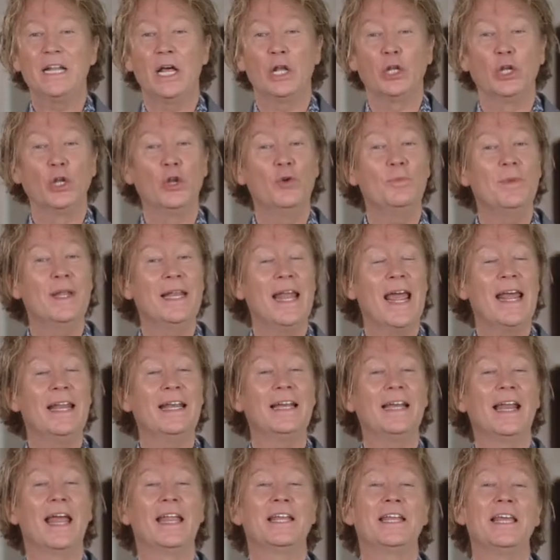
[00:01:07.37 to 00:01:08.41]

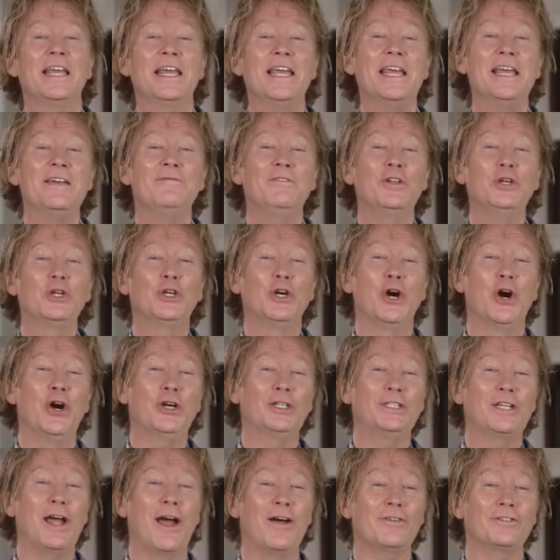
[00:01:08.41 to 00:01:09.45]
illuminated, and even
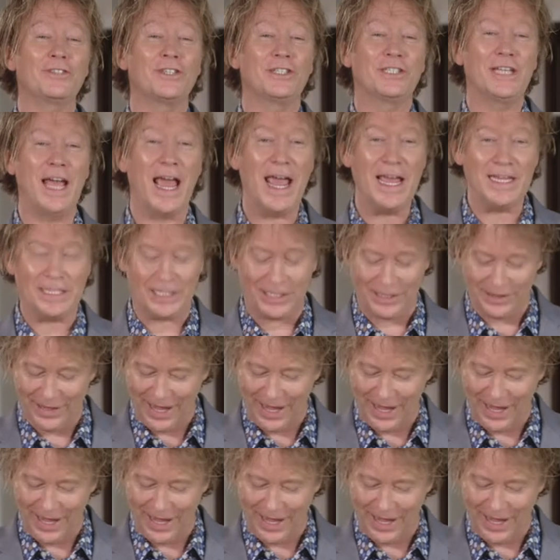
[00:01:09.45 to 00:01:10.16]
cooked our steaks.